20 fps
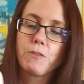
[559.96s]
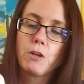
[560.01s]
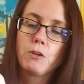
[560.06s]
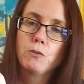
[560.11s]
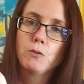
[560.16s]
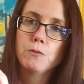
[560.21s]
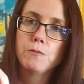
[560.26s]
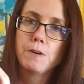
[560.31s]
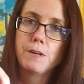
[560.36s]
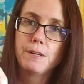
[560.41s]

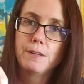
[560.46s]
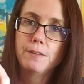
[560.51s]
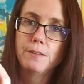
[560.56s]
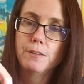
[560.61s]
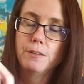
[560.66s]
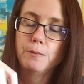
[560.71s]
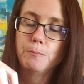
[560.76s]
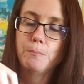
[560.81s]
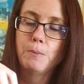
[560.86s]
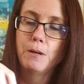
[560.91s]
So far, this
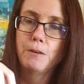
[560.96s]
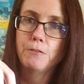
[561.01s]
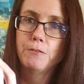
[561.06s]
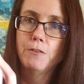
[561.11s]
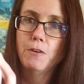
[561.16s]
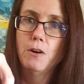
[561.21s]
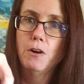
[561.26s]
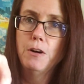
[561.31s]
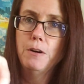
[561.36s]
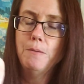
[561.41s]
is by
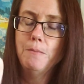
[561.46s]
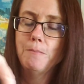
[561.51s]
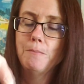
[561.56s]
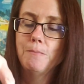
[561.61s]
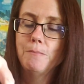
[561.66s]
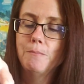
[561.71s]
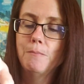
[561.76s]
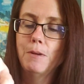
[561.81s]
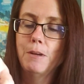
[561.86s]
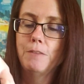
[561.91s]
far
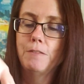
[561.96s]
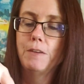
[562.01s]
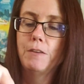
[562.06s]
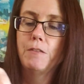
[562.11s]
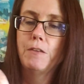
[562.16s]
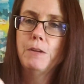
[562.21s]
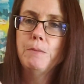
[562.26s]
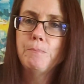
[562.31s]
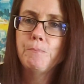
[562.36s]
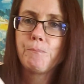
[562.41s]
my
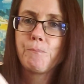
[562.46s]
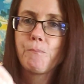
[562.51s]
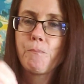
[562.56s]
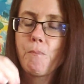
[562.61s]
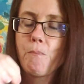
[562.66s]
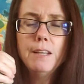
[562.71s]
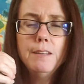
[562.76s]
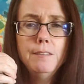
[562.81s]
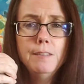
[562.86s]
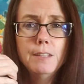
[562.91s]
favorite.
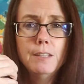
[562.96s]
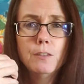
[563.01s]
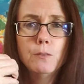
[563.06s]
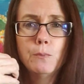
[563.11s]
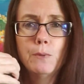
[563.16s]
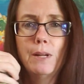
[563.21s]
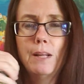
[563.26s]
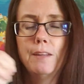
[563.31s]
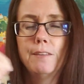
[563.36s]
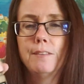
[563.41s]
I can see this
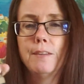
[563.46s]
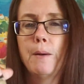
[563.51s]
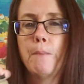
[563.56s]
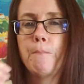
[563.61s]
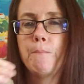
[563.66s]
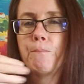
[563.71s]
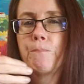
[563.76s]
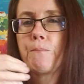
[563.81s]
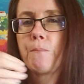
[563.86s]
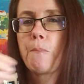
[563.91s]
one as
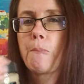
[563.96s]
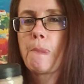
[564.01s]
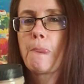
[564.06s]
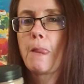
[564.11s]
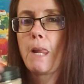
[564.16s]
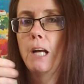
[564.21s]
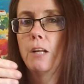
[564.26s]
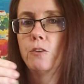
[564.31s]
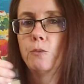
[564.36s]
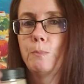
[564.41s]
a
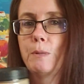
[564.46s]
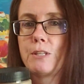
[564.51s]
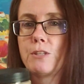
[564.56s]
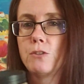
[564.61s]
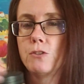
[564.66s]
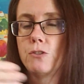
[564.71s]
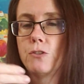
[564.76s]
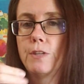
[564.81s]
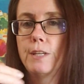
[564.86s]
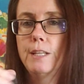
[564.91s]

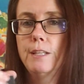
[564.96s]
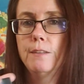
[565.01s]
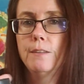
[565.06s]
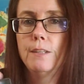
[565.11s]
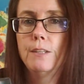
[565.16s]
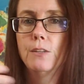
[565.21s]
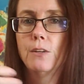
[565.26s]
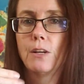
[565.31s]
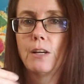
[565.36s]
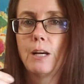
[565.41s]
special treat,
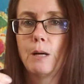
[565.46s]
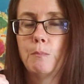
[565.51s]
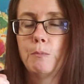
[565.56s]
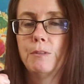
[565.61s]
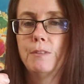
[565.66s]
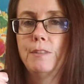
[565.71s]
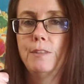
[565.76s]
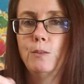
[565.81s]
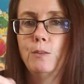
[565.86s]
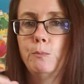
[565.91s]
you know, a
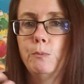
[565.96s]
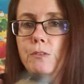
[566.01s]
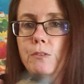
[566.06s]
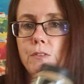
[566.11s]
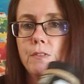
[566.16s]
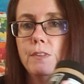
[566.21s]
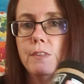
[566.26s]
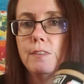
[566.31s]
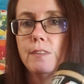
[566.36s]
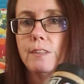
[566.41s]
couple of teaspoons
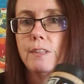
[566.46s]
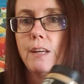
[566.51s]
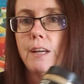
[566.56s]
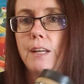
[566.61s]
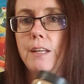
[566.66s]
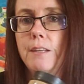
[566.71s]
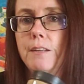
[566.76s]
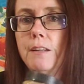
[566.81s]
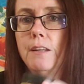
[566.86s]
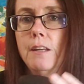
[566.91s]
of this a
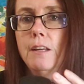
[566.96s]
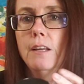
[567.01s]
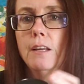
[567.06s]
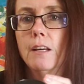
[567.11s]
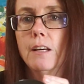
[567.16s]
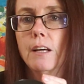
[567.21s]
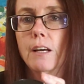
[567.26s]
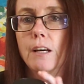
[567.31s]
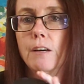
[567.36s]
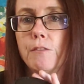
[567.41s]
night
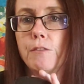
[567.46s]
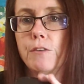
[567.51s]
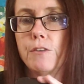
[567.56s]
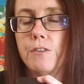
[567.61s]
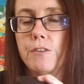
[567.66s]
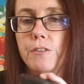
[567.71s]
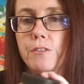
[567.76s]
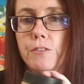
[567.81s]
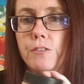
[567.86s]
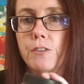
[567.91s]
for
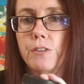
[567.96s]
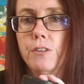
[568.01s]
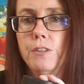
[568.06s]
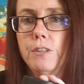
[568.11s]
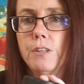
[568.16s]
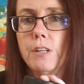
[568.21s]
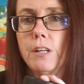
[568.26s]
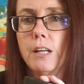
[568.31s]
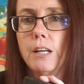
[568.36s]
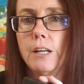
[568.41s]

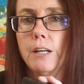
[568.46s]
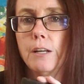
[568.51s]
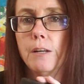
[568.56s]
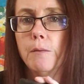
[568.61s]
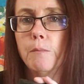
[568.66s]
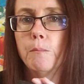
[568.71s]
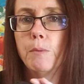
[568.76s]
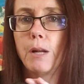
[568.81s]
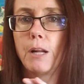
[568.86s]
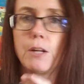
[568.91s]
dessert.
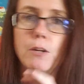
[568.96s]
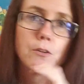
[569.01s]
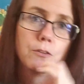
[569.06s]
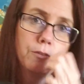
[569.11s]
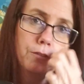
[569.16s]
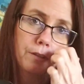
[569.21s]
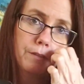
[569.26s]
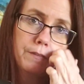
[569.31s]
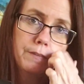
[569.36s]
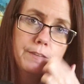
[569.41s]
But I can
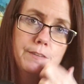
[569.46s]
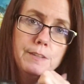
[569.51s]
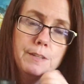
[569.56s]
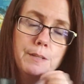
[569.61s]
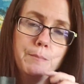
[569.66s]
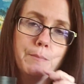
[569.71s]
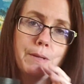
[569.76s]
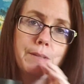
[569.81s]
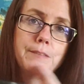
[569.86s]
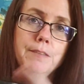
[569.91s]
also definitely
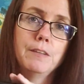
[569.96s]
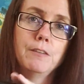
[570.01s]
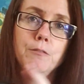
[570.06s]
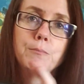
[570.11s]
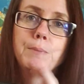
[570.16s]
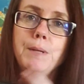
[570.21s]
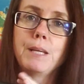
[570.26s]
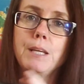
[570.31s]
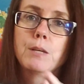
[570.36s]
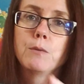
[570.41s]
see
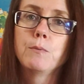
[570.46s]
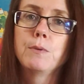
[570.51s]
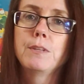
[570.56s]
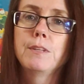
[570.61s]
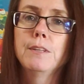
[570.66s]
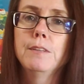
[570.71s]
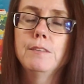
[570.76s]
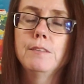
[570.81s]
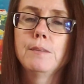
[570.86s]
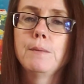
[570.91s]
myself baking with
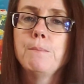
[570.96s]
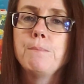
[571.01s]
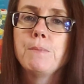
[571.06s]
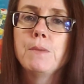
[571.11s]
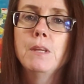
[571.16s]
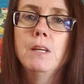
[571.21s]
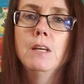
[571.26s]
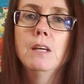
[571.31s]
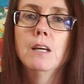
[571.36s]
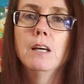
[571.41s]
this.
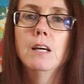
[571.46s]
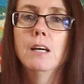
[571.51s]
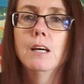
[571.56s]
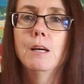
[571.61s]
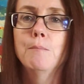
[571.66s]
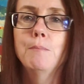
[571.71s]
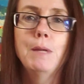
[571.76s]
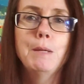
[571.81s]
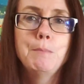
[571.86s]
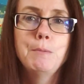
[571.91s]

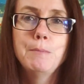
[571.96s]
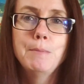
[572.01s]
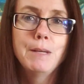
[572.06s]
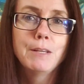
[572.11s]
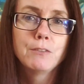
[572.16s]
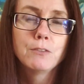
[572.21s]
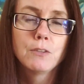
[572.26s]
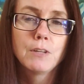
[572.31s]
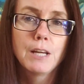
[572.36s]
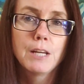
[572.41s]
Maybe
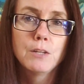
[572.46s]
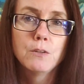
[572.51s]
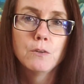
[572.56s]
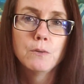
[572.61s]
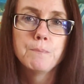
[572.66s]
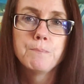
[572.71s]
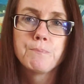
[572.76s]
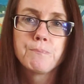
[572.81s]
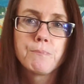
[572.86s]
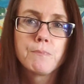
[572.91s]
make some kind
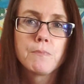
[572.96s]
of